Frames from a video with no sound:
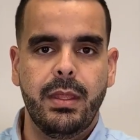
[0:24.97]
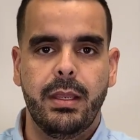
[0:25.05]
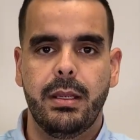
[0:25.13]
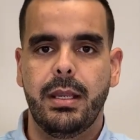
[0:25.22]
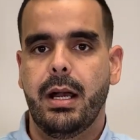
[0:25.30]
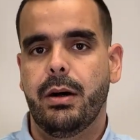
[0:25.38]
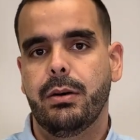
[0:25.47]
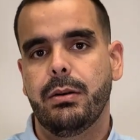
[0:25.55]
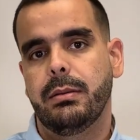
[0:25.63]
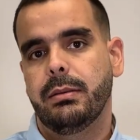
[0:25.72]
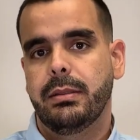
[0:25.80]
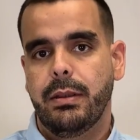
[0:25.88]
Now,
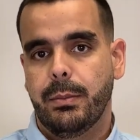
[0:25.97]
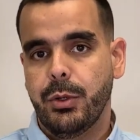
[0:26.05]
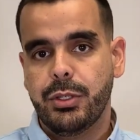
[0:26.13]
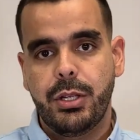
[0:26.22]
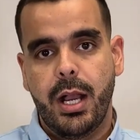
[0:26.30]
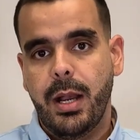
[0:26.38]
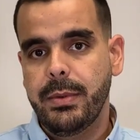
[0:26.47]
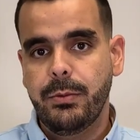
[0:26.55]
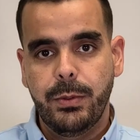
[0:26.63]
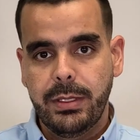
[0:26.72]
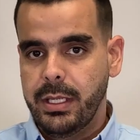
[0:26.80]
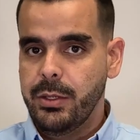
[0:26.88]
the most common
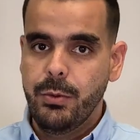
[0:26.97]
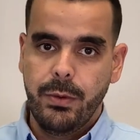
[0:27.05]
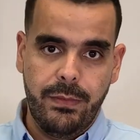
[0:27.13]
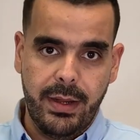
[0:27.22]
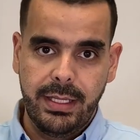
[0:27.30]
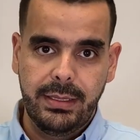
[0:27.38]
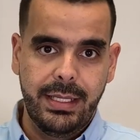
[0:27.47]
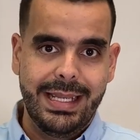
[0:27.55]
one that you will find